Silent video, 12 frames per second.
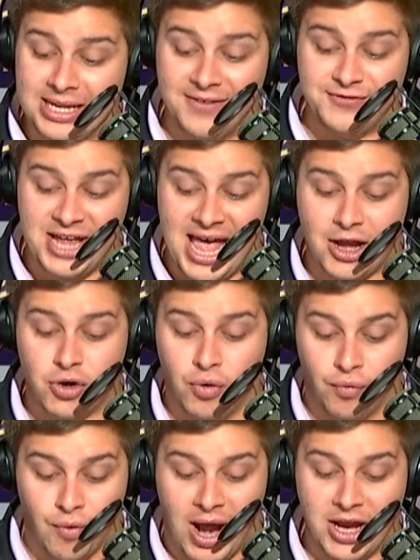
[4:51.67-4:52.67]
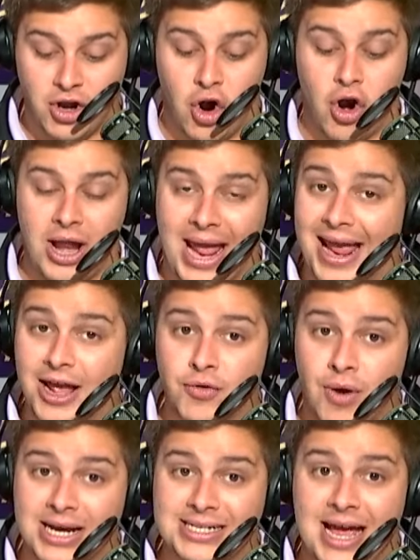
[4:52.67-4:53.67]
left tackle, right guard,
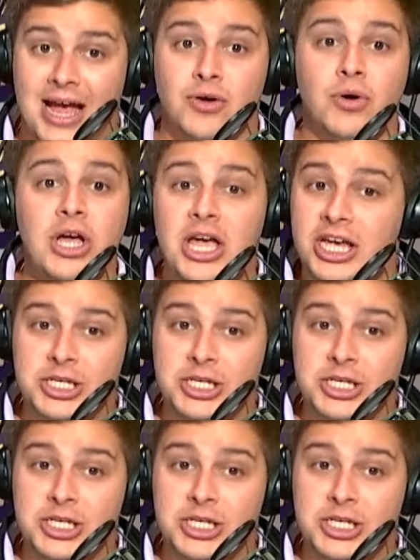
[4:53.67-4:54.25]
and right tackle.